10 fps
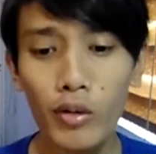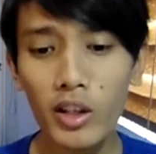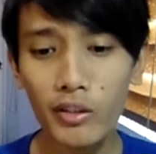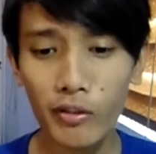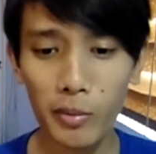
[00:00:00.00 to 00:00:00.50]
Moving
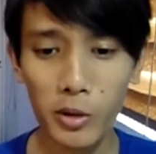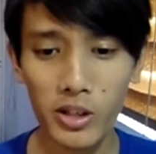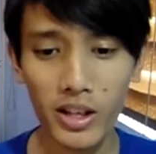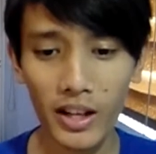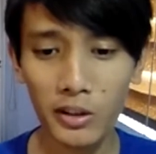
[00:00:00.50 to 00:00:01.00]
on to
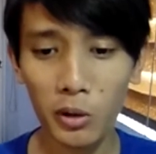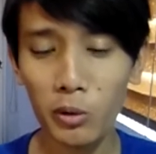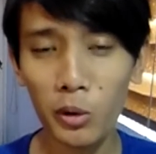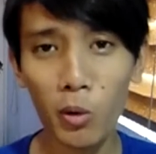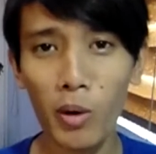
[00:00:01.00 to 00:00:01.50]
February, I
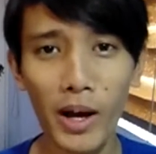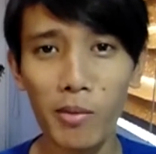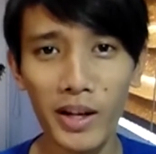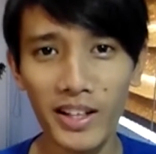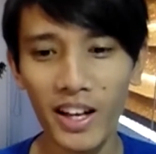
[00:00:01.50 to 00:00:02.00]
don't know why
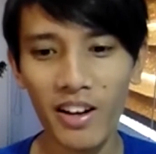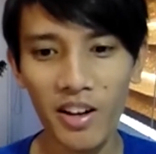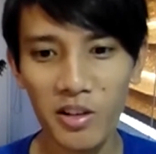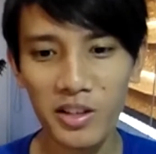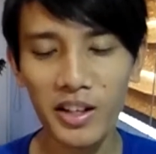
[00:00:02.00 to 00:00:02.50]
we're getting
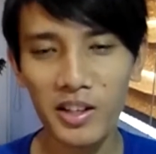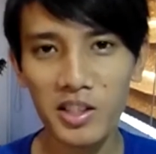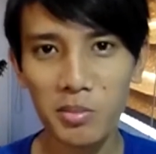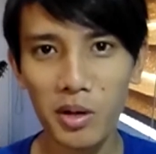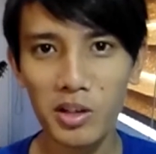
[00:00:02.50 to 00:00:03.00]
another
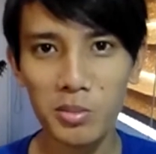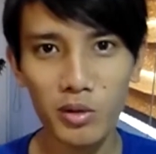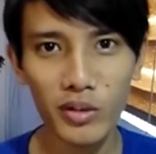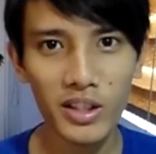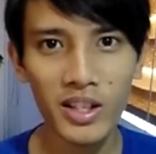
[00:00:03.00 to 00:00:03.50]
Nicholas Sparks
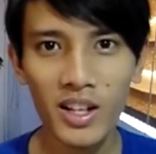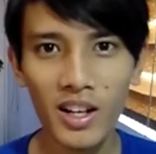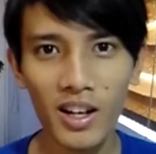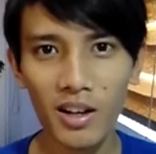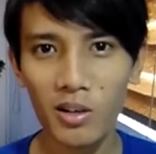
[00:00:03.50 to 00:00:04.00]
movie
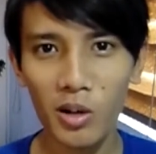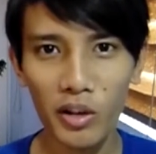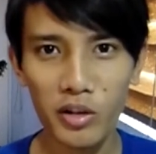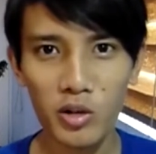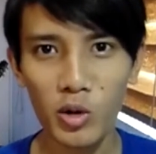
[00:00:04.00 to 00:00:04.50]

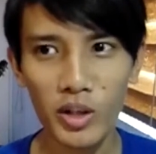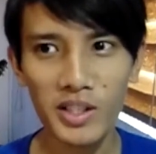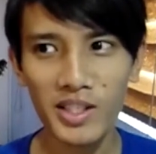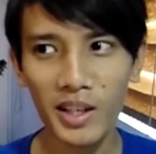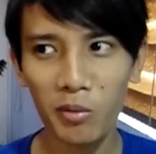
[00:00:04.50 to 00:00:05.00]
called The
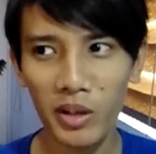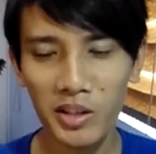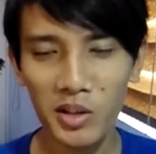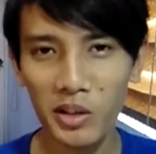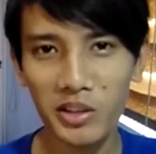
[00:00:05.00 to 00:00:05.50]
Choice, and when
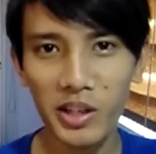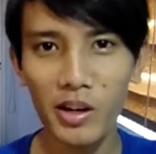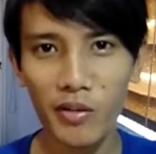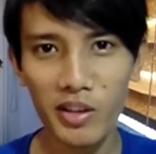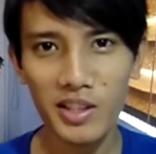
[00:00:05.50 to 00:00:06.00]
I saw the
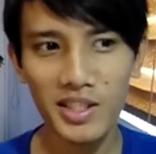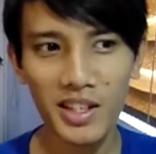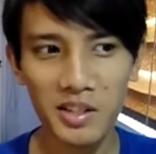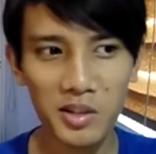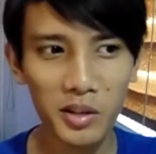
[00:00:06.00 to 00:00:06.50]
trailer for
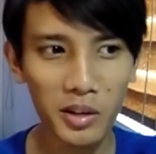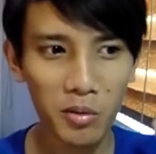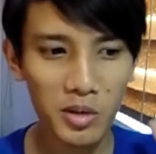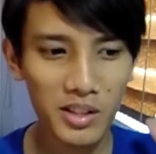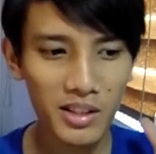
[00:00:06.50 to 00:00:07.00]
this, I just thought
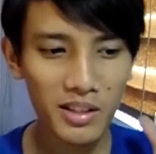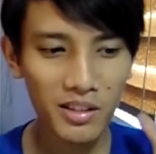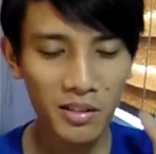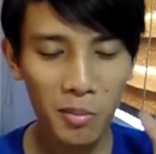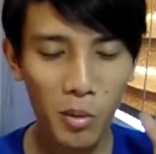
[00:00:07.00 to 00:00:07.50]
it was
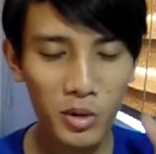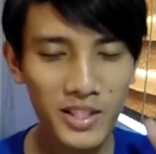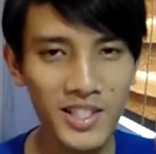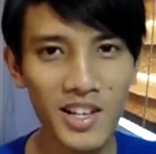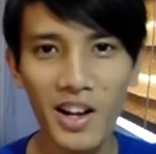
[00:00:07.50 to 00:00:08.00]
the
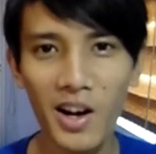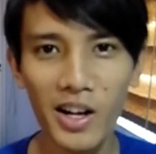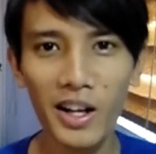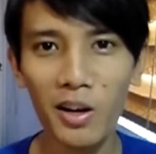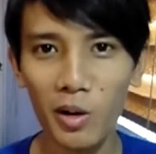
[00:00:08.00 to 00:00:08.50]
most
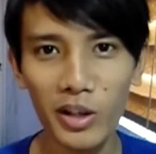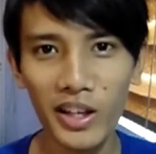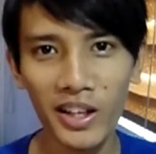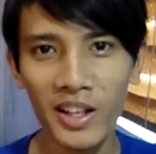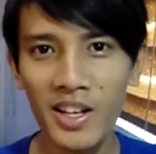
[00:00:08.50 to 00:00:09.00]
generic
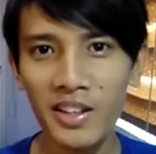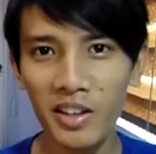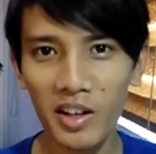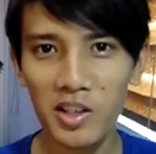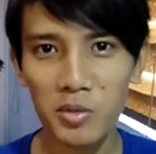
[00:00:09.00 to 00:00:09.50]
looking
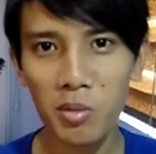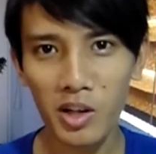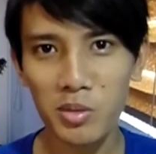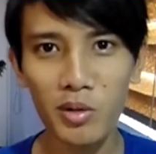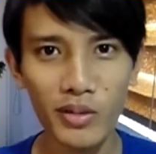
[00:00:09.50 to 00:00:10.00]
Nicholas
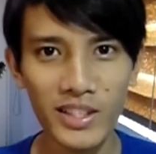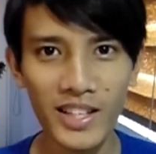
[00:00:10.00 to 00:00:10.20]
Sparks movie